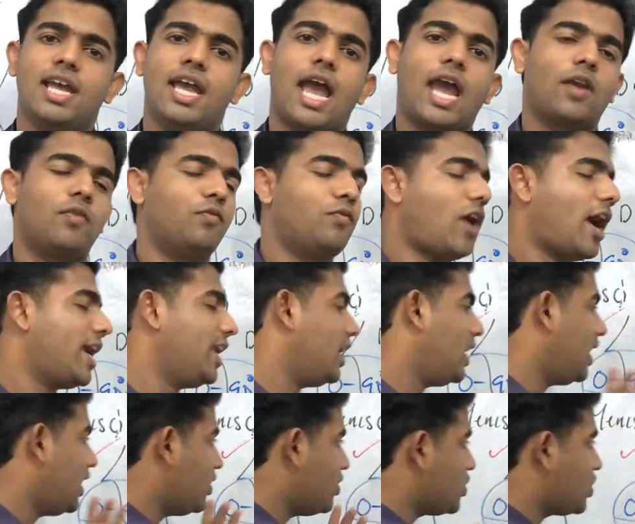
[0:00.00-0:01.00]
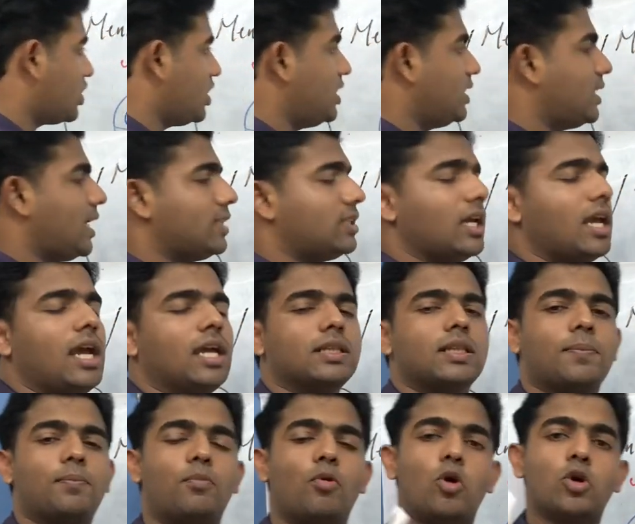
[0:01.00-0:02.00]
And finally, you see that the
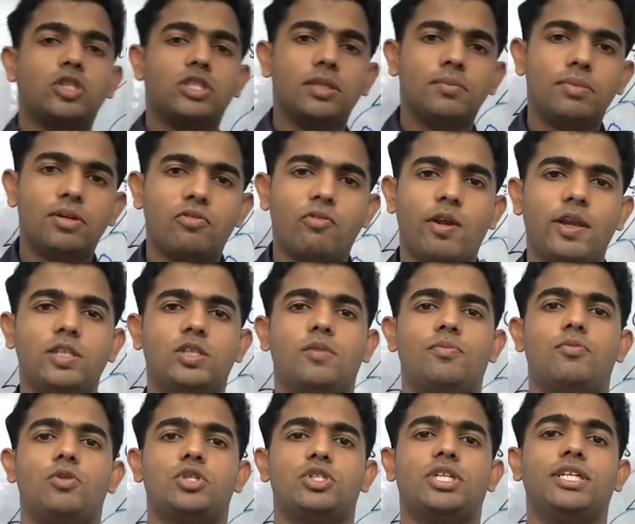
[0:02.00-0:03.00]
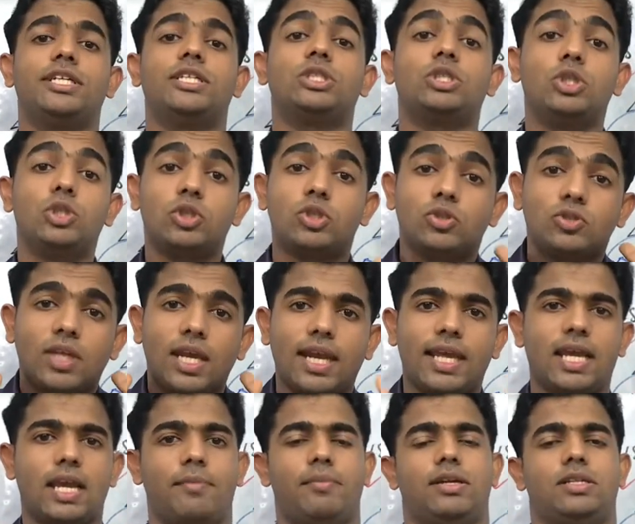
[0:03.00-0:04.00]
possible range of motion is due to the
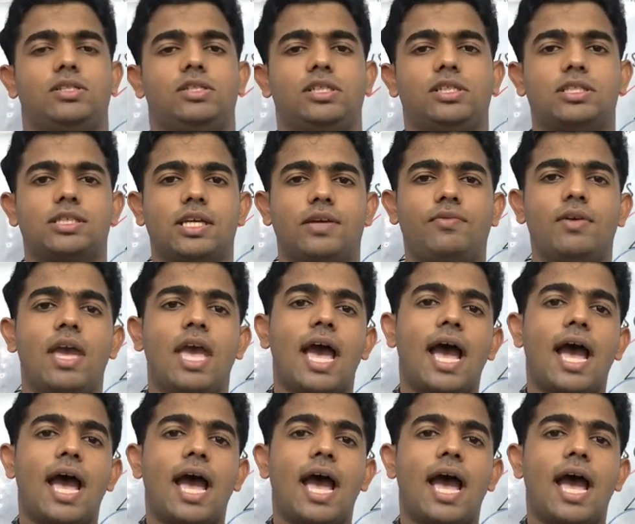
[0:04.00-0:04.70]
ligaments itself,